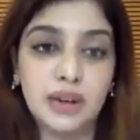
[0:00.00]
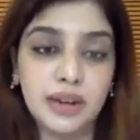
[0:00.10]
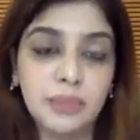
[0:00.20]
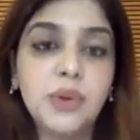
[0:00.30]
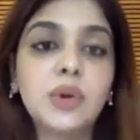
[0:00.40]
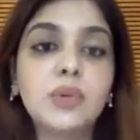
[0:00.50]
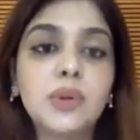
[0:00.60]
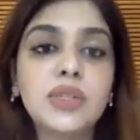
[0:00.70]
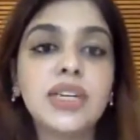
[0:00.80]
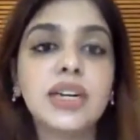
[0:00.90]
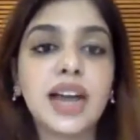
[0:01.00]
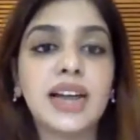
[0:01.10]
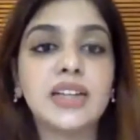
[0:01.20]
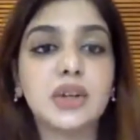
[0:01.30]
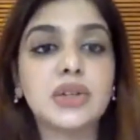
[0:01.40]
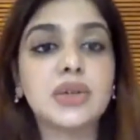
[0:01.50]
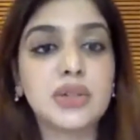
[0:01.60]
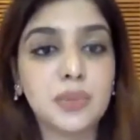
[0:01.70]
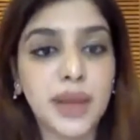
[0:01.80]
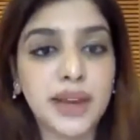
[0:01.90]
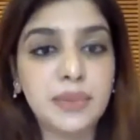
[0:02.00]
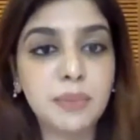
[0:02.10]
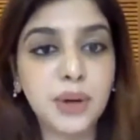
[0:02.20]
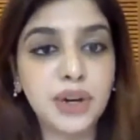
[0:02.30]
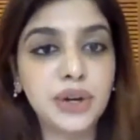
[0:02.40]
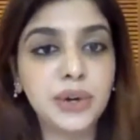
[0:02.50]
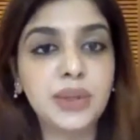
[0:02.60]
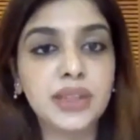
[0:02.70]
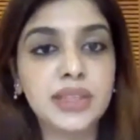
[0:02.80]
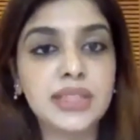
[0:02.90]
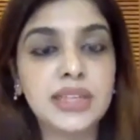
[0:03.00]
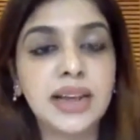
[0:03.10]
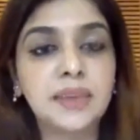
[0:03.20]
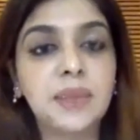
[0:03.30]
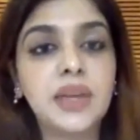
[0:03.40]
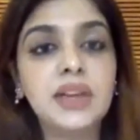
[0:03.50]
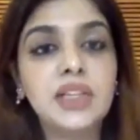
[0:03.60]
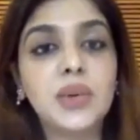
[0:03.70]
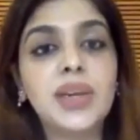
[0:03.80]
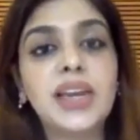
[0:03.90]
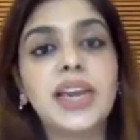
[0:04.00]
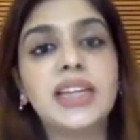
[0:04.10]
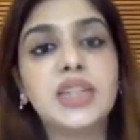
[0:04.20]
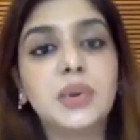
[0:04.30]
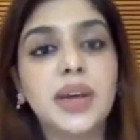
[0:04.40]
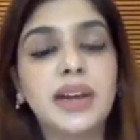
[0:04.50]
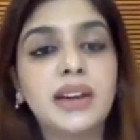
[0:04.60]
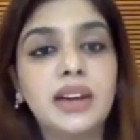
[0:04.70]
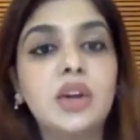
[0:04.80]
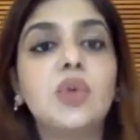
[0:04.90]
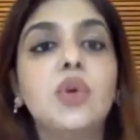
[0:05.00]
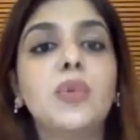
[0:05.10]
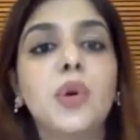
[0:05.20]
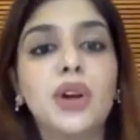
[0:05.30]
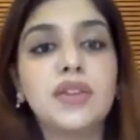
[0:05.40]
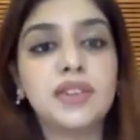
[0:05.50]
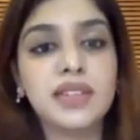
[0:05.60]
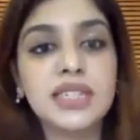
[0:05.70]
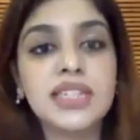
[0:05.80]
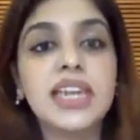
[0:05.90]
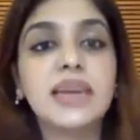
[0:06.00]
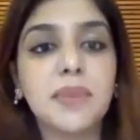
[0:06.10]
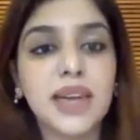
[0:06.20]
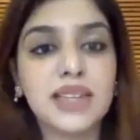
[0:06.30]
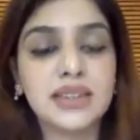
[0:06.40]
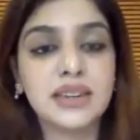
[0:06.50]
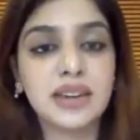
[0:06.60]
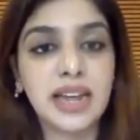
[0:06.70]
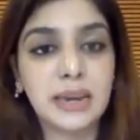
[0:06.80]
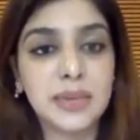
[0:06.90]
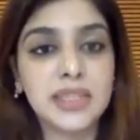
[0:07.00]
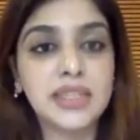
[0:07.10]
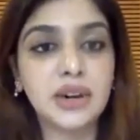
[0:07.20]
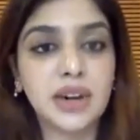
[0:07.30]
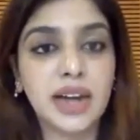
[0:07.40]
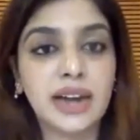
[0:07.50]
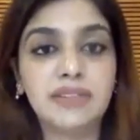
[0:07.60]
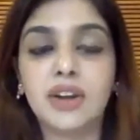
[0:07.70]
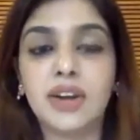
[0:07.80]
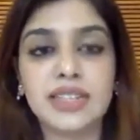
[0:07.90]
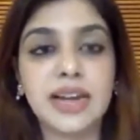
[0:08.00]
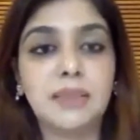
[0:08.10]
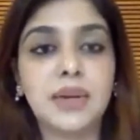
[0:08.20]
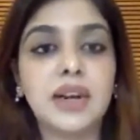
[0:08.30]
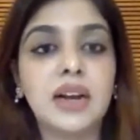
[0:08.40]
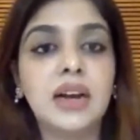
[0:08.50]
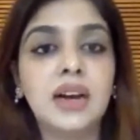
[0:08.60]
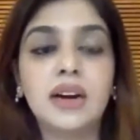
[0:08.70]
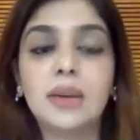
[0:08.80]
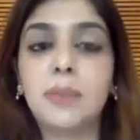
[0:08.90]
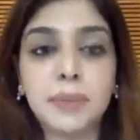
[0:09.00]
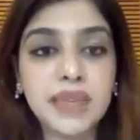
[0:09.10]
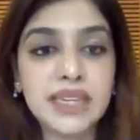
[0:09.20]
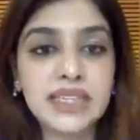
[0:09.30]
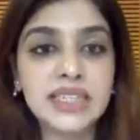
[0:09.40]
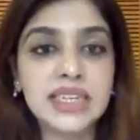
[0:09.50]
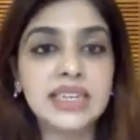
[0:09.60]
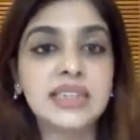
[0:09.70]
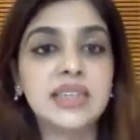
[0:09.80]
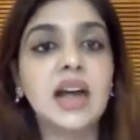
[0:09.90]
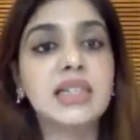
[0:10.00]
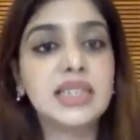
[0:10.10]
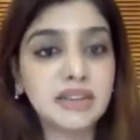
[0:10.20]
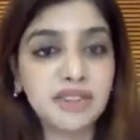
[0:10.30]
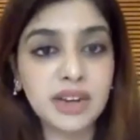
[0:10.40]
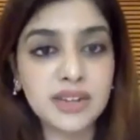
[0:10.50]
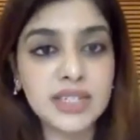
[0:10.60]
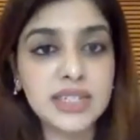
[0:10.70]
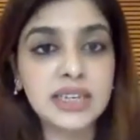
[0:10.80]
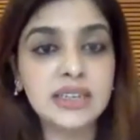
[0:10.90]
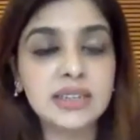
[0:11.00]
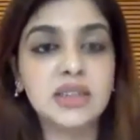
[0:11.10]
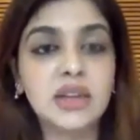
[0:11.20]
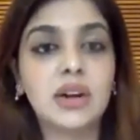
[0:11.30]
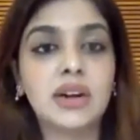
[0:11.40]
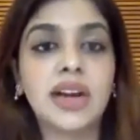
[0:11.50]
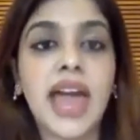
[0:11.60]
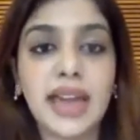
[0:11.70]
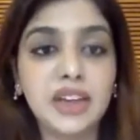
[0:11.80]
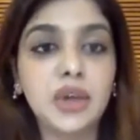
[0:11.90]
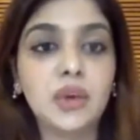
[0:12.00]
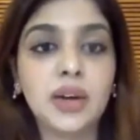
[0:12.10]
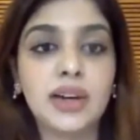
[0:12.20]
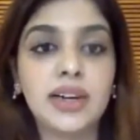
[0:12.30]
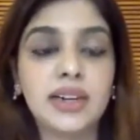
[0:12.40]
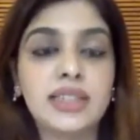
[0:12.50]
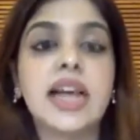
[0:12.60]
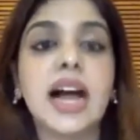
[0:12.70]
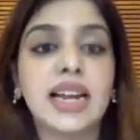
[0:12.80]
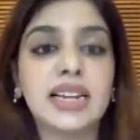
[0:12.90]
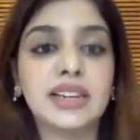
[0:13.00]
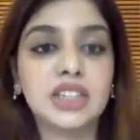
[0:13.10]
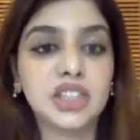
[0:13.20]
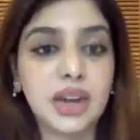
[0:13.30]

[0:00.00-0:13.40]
immune boosting diet also is very important during this time. So in case you can include more of zinc based elements in your diet, for example pumpkin seeds, sunflower seeds, or egg yolk is highly rich in